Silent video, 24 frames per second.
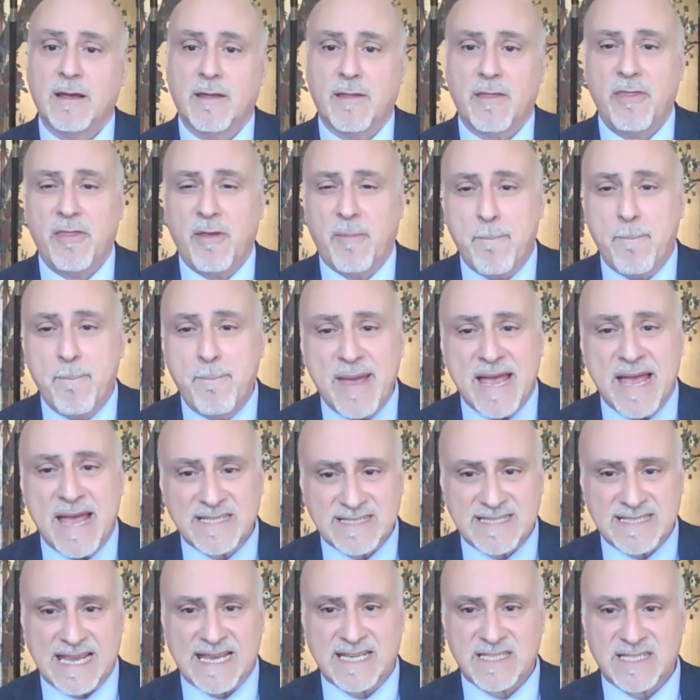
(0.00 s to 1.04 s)
The
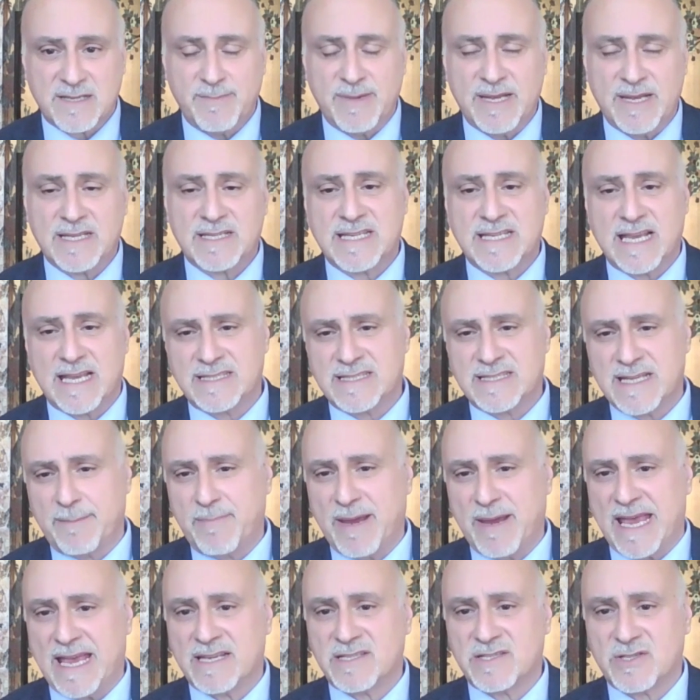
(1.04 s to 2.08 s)
best estimate says they
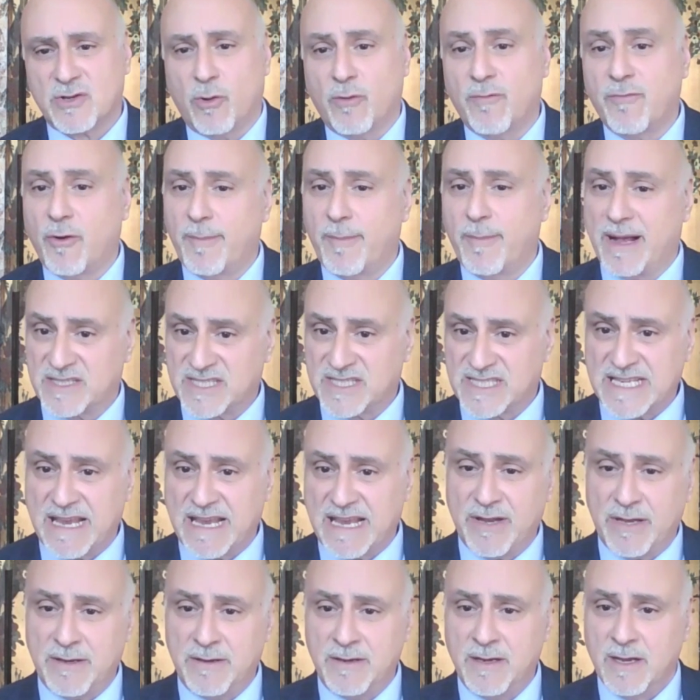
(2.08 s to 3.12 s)
passed over about
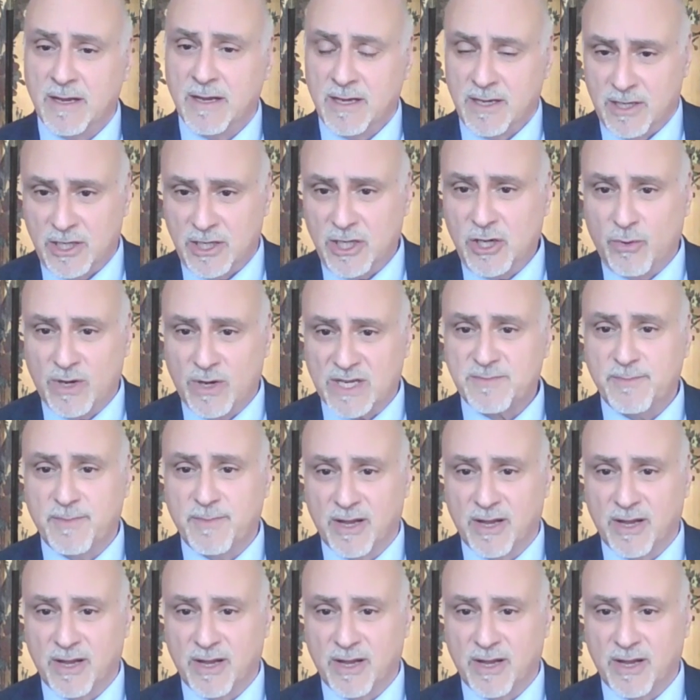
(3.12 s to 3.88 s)
7 U.S.